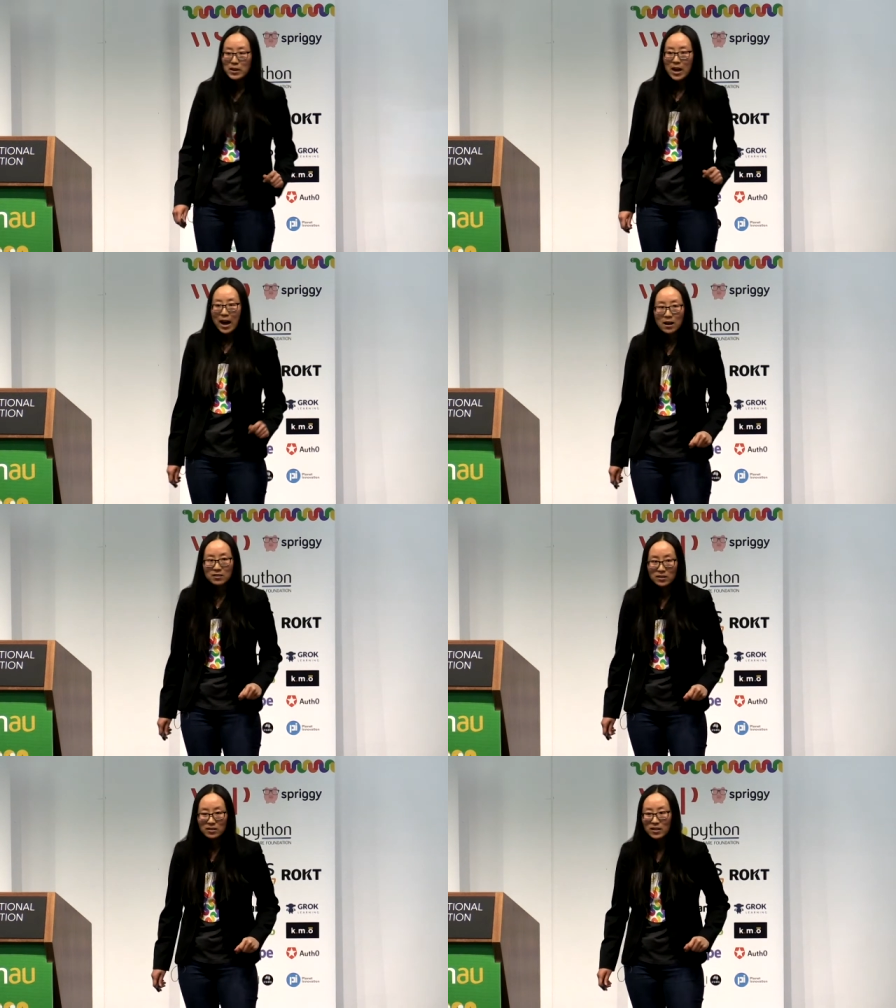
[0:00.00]
me
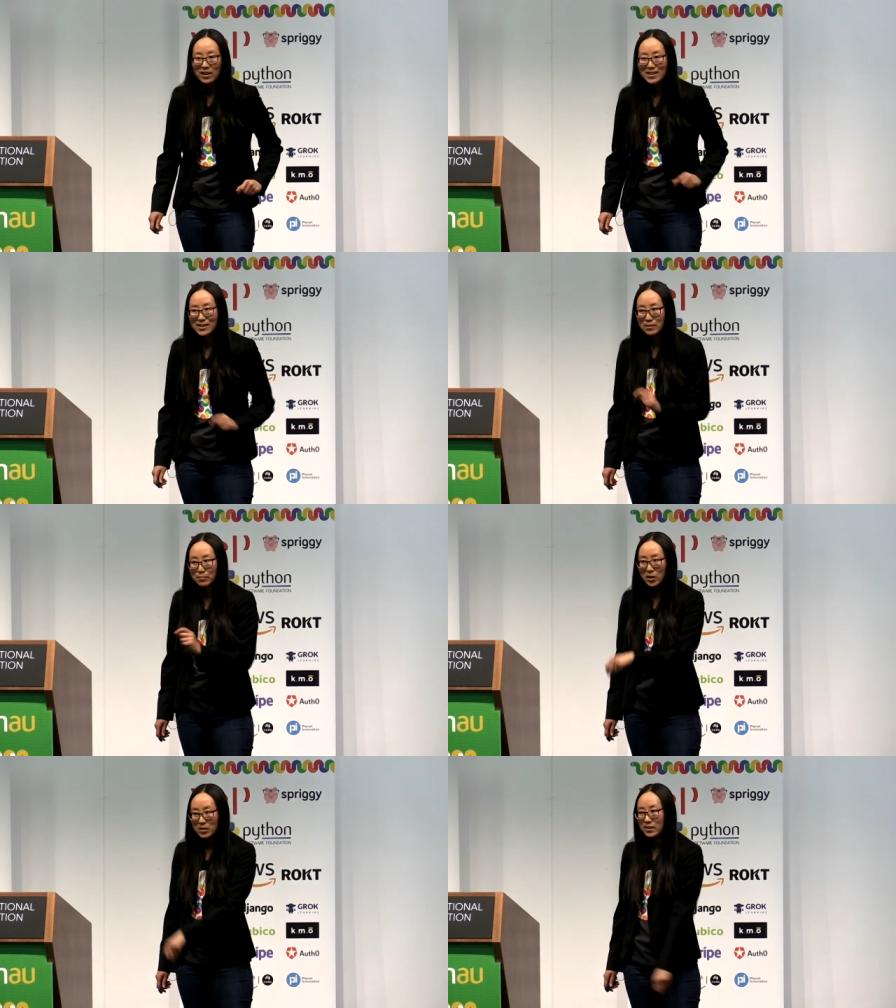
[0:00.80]
out as an
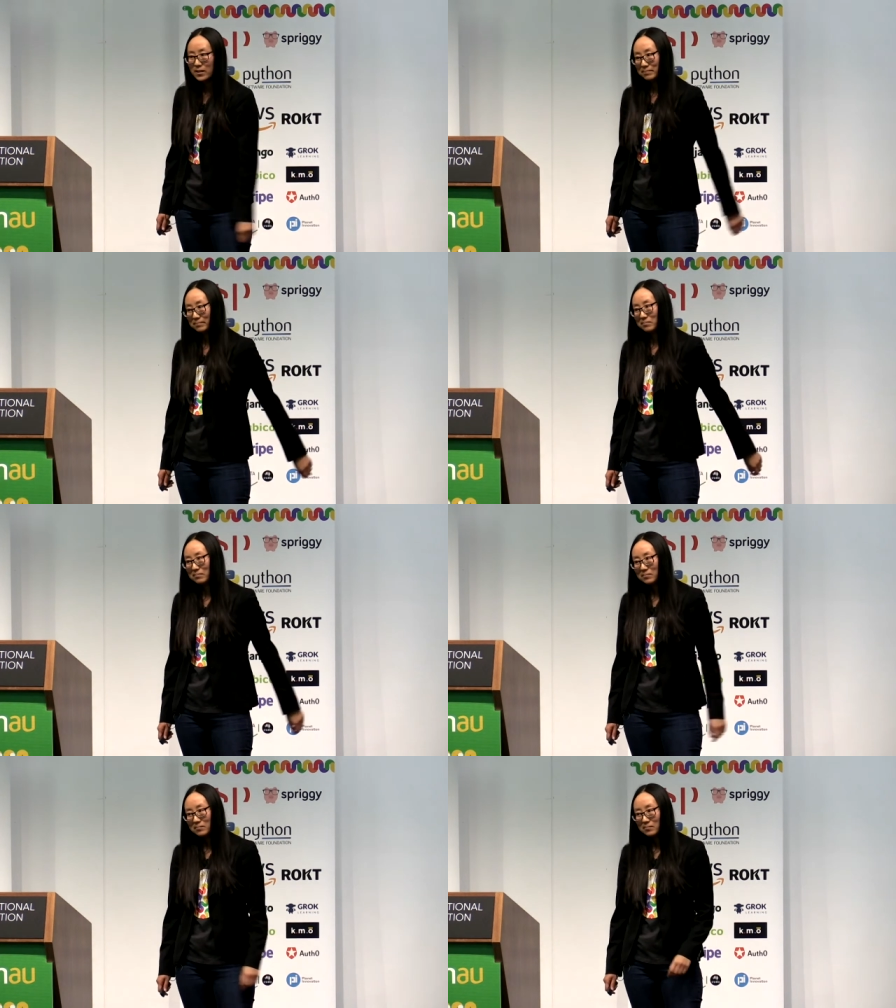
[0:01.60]
imposter.
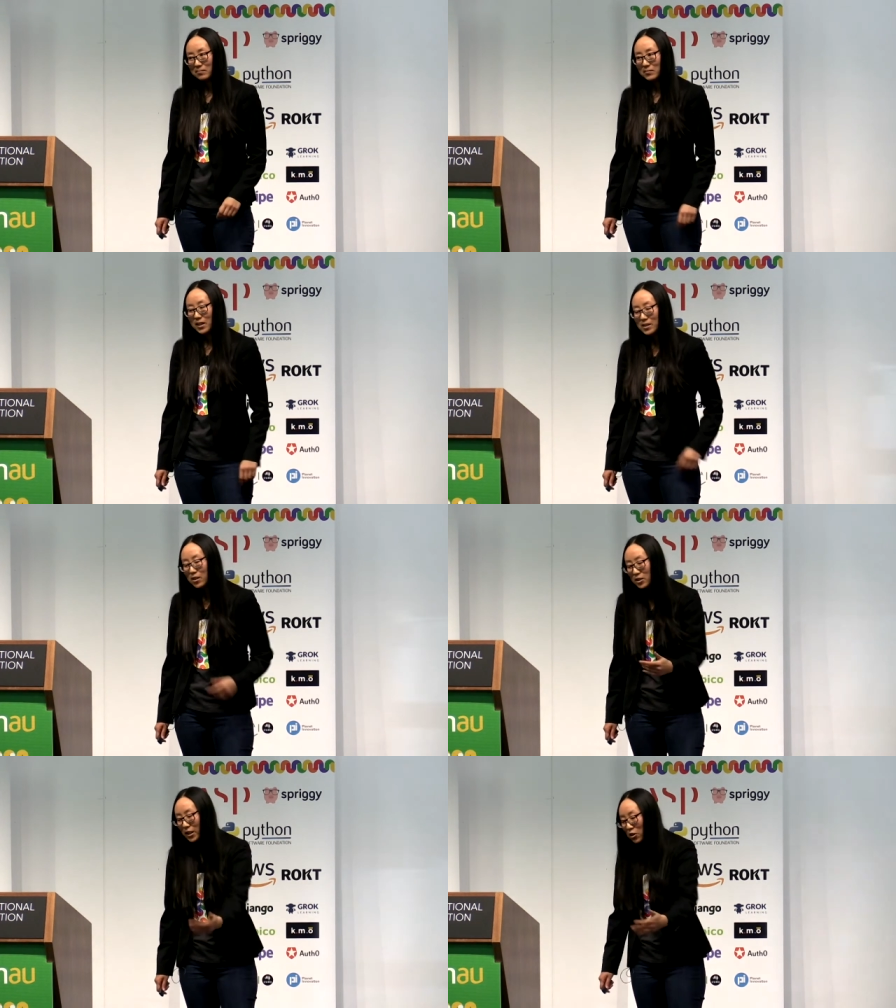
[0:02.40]

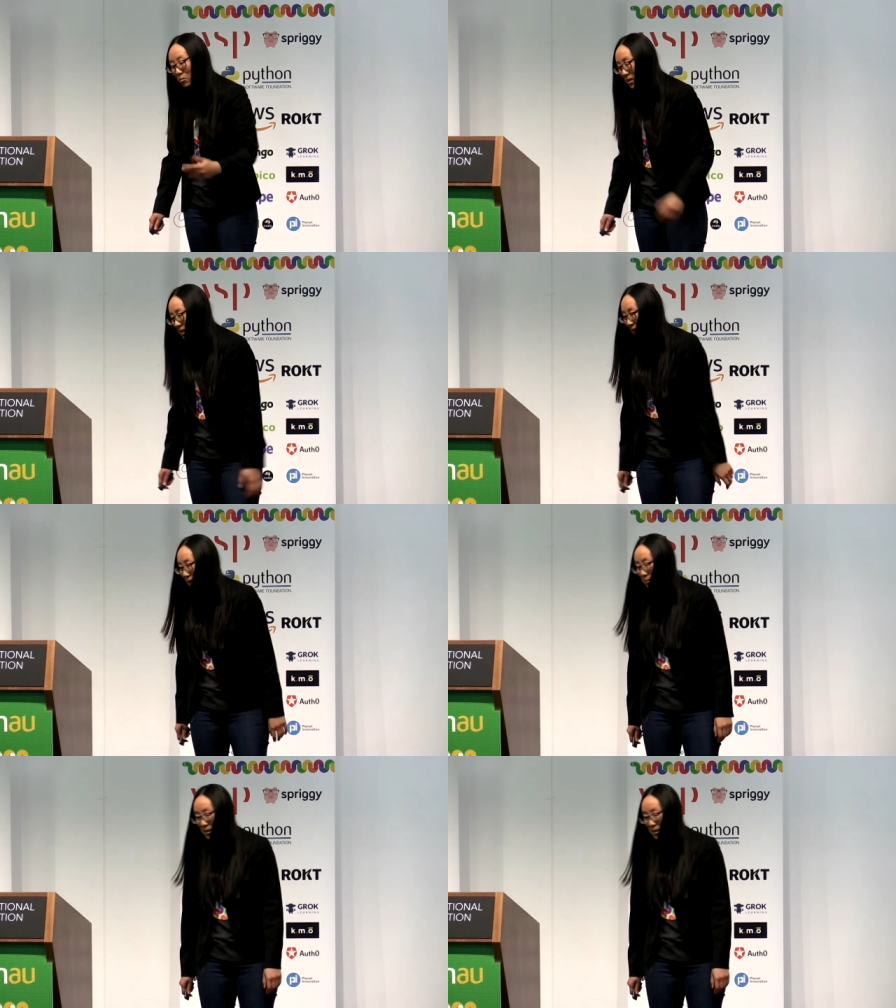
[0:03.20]
So I'll tell you what stand